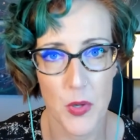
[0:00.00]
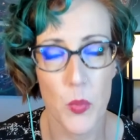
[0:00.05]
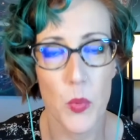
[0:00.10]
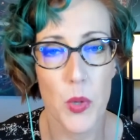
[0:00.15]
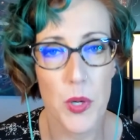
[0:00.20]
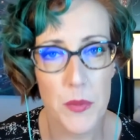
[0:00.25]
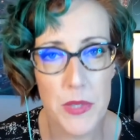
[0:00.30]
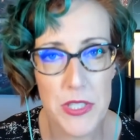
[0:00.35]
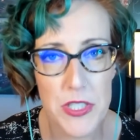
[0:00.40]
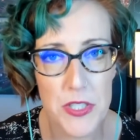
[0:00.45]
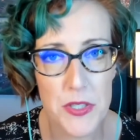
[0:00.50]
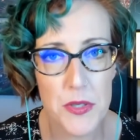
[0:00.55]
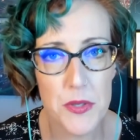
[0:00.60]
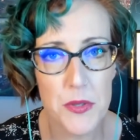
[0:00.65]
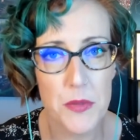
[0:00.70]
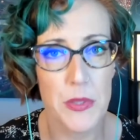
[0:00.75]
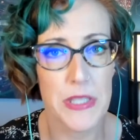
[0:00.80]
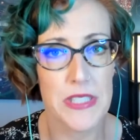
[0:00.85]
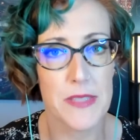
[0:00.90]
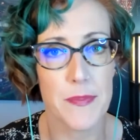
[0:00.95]
What do?
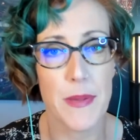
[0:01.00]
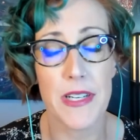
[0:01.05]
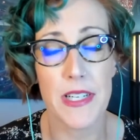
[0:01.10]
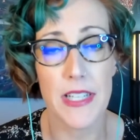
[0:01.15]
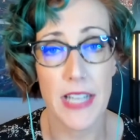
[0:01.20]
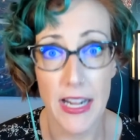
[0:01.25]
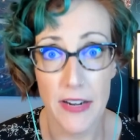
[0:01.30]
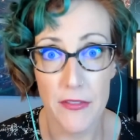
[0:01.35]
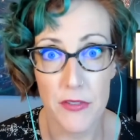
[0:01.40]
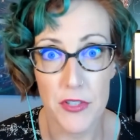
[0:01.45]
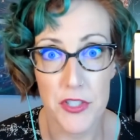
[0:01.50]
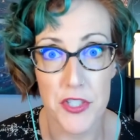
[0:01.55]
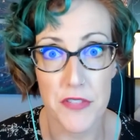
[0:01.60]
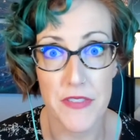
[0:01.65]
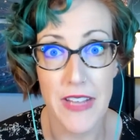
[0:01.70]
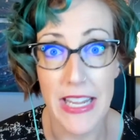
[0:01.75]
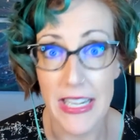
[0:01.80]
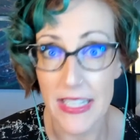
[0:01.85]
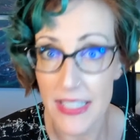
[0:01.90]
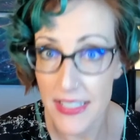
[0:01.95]
We spend an average
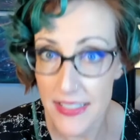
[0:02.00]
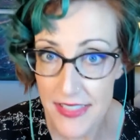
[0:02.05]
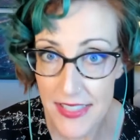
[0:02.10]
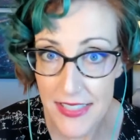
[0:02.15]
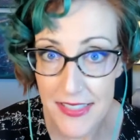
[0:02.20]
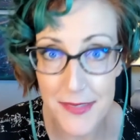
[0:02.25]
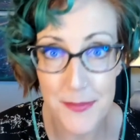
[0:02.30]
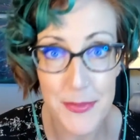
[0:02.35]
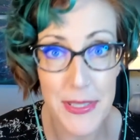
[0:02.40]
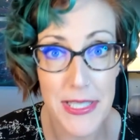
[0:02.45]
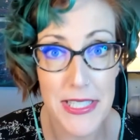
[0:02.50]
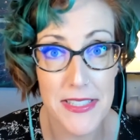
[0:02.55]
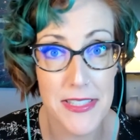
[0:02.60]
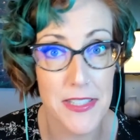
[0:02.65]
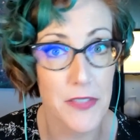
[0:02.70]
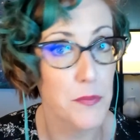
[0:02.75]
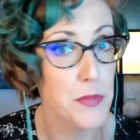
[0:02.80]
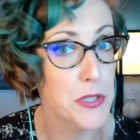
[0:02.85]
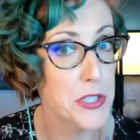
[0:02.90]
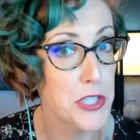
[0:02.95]
of 86 minutes
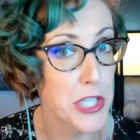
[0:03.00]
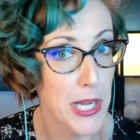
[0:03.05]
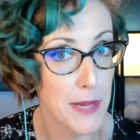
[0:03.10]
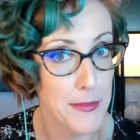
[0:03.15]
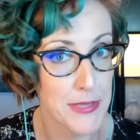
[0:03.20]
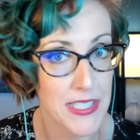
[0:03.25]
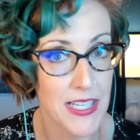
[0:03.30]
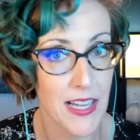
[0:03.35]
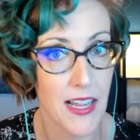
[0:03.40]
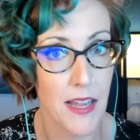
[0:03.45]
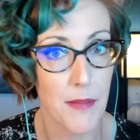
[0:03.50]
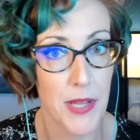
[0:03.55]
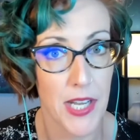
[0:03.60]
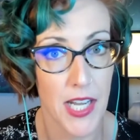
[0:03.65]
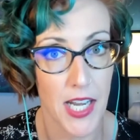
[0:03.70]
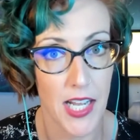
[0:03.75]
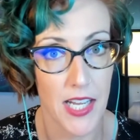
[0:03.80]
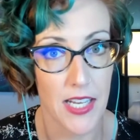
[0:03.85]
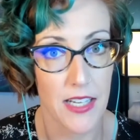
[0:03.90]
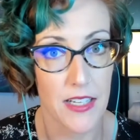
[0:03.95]
of pajama time at
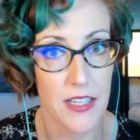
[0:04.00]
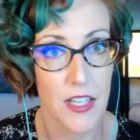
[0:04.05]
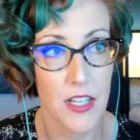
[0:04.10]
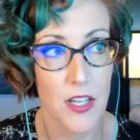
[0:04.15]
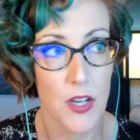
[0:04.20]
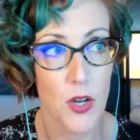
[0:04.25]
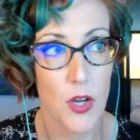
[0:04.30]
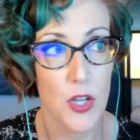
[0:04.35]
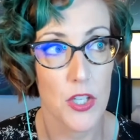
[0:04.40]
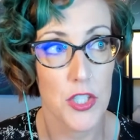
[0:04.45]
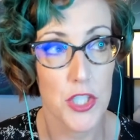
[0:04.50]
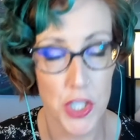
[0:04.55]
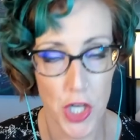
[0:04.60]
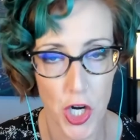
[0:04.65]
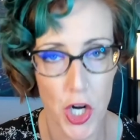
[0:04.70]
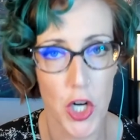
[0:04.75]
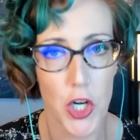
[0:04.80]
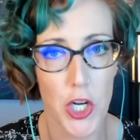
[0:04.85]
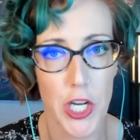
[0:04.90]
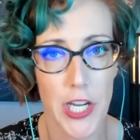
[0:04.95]
night
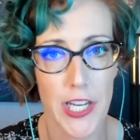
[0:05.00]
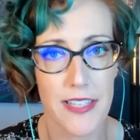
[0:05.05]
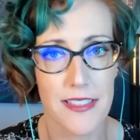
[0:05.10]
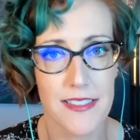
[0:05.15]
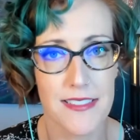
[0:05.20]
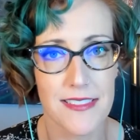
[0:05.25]
charting.